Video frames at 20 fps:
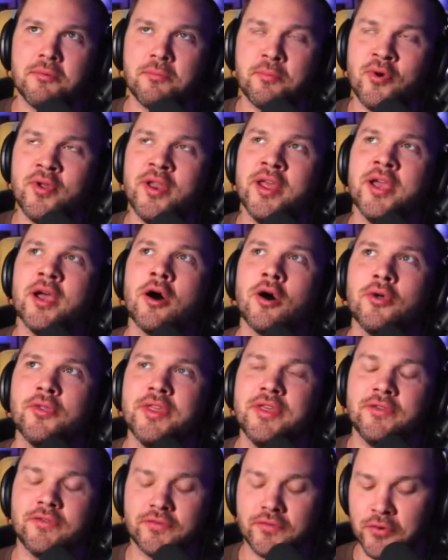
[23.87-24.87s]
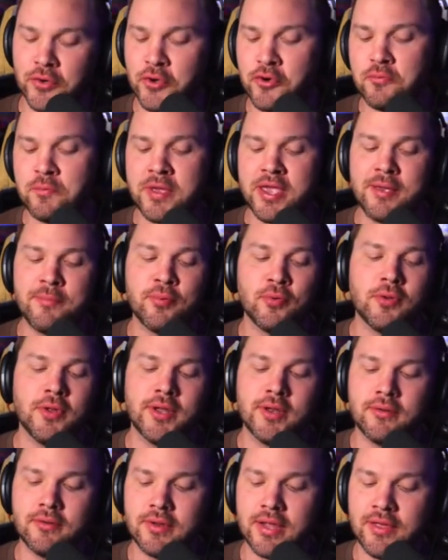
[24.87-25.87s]
putting all these new people
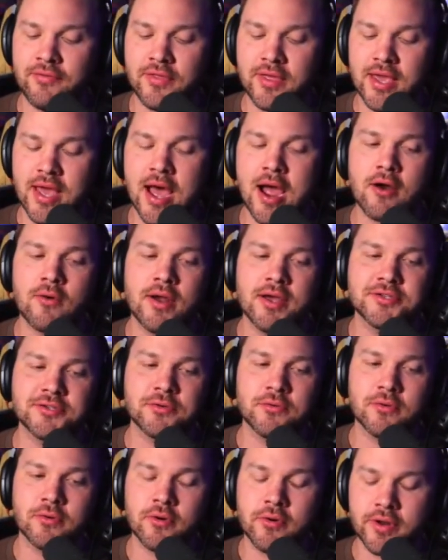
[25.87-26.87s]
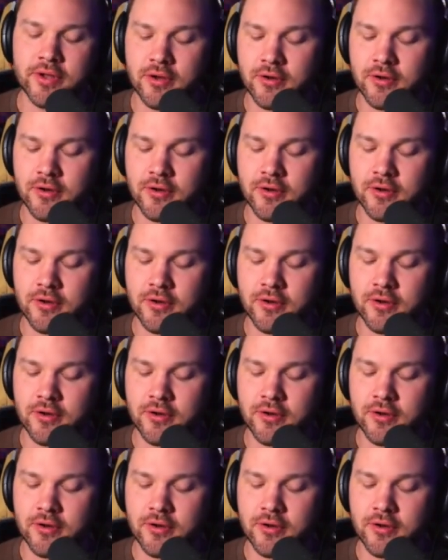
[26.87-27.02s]
in in the I R S, or recruiting